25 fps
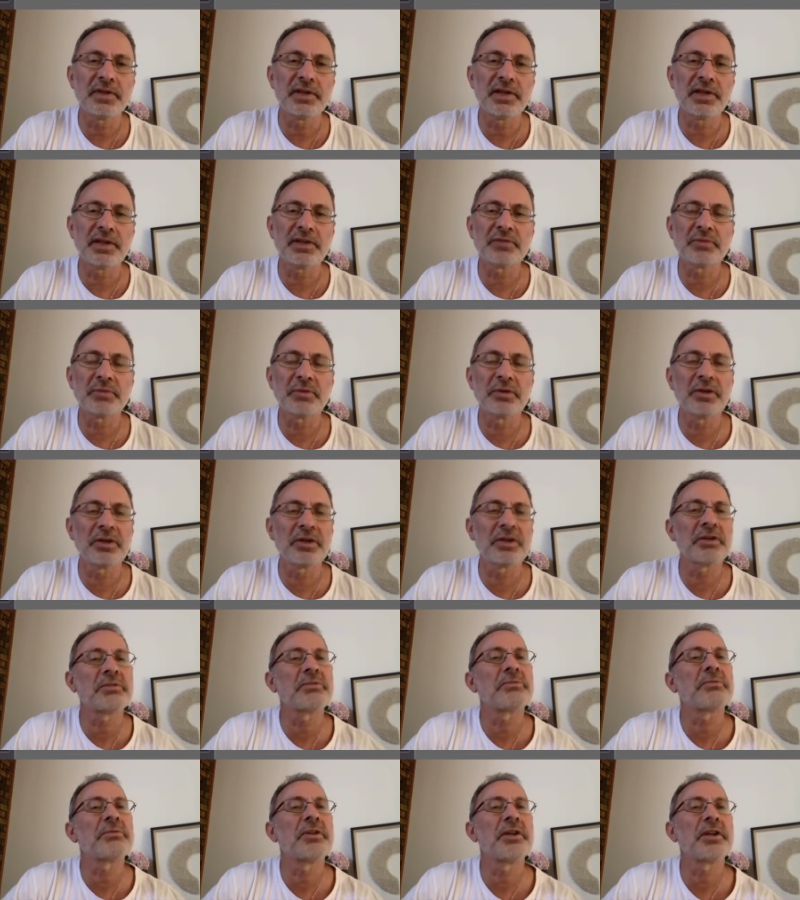does
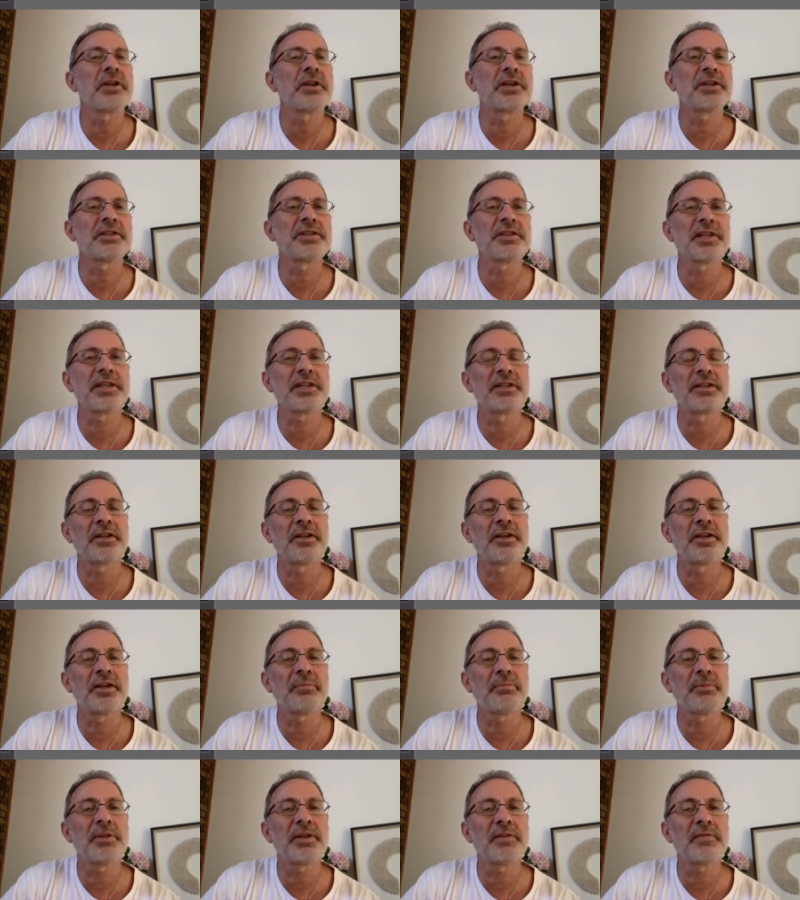work, like I said,
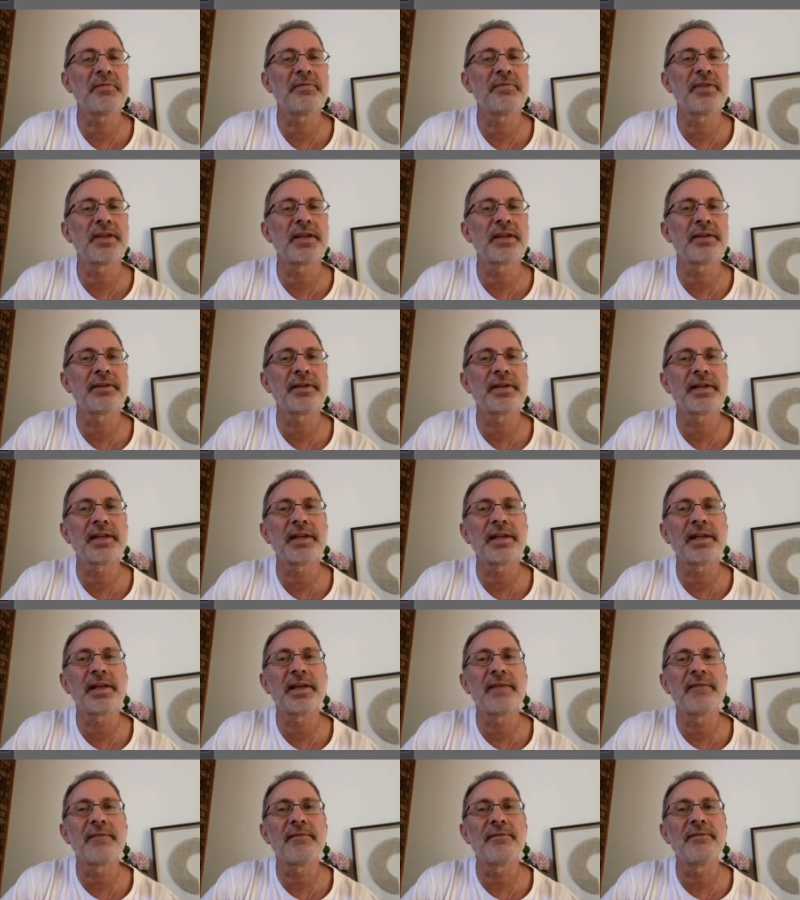I'd be very,
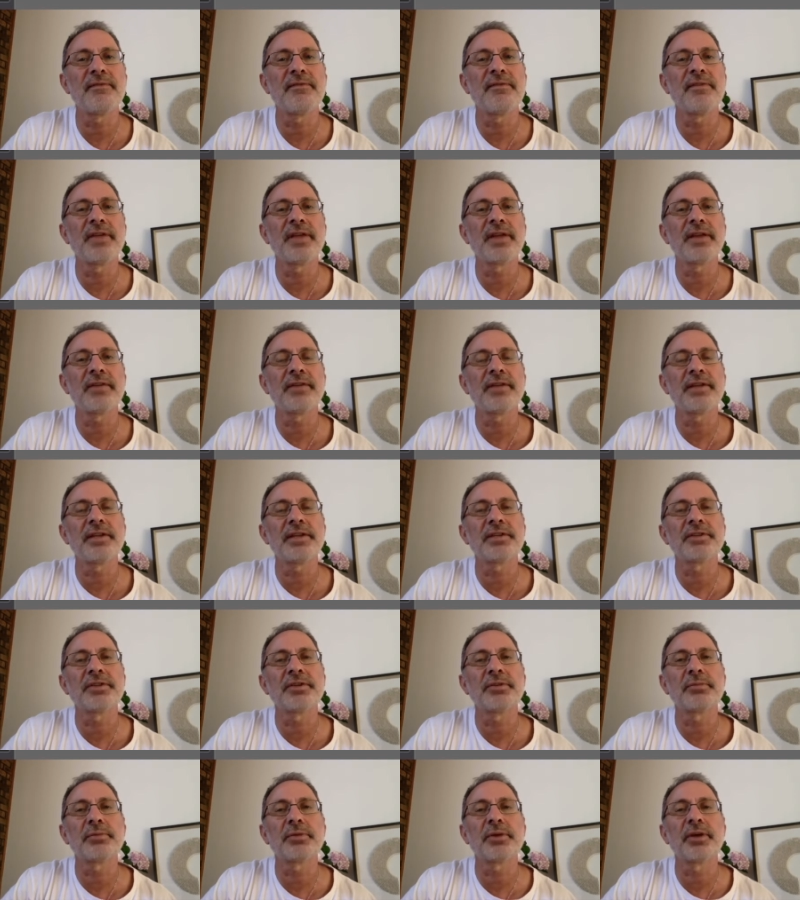very
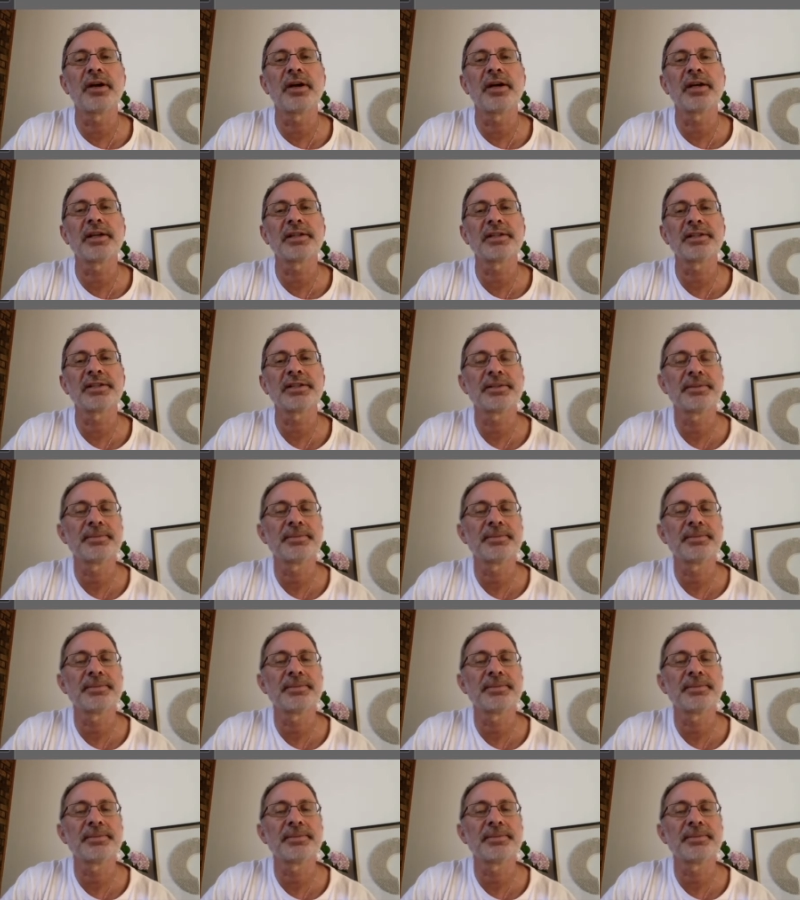surprised.